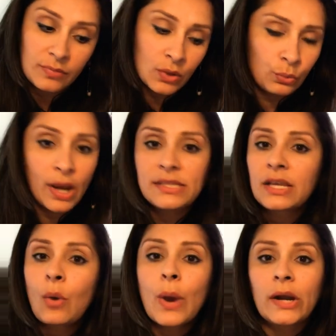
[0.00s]

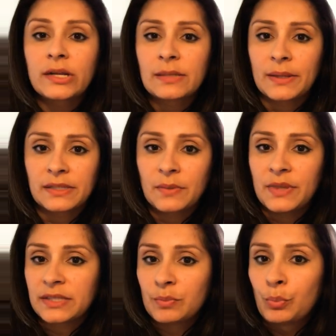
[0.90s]
raising awareness about something
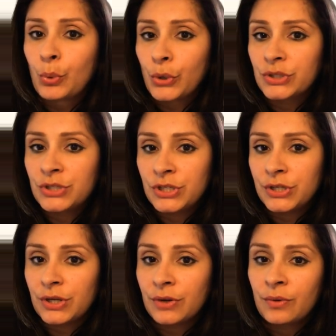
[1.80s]
that's important to
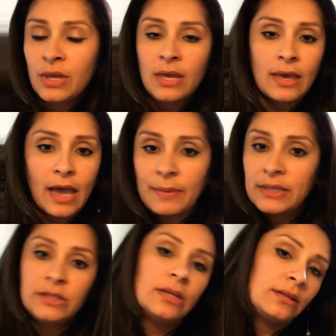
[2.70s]
you. I
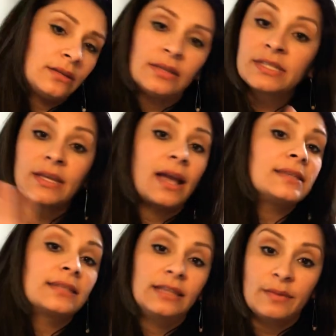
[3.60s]
mean, the
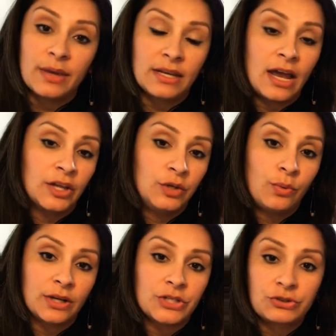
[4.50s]
sky's the limit on how you
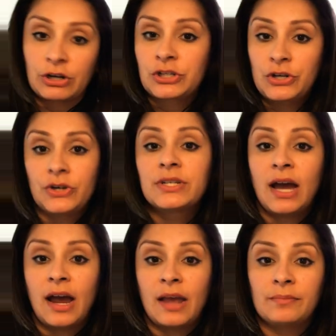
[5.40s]
want to structure your
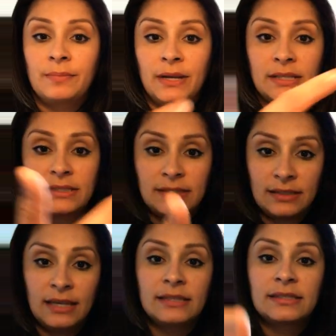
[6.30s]
time, but
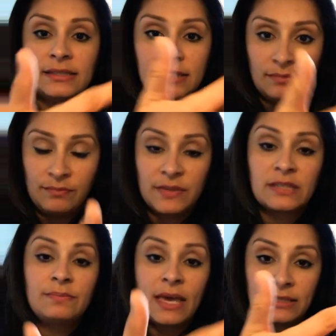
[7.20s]
it's
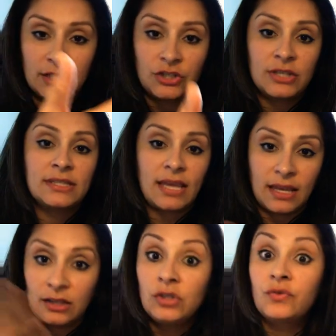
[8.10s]
this message is
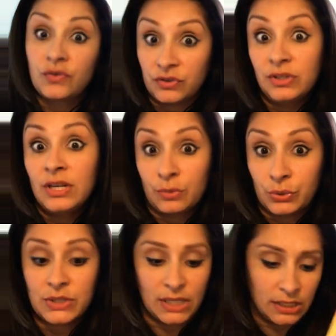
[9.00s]
saying you need a
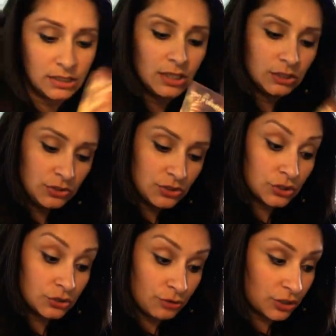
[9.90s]
routine. You need to
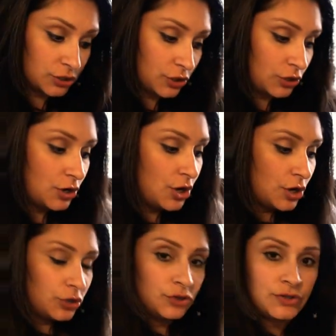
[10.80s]
structure
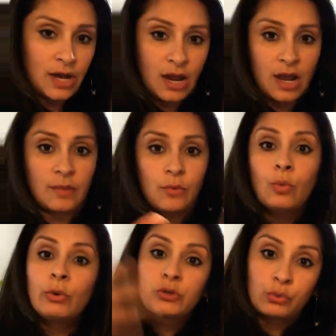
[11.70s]
your time,
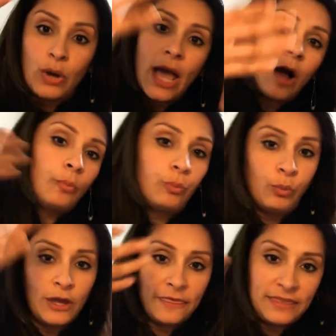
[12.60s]
which will help
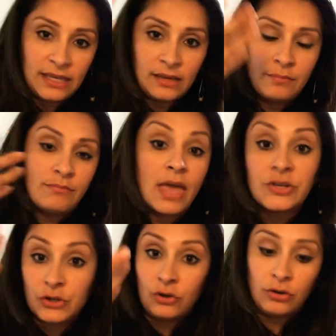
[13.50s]
with the
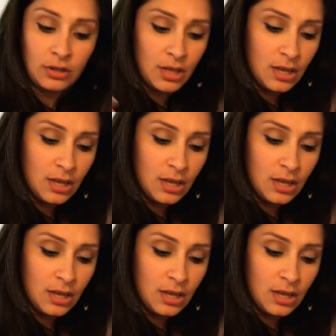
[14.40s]
mental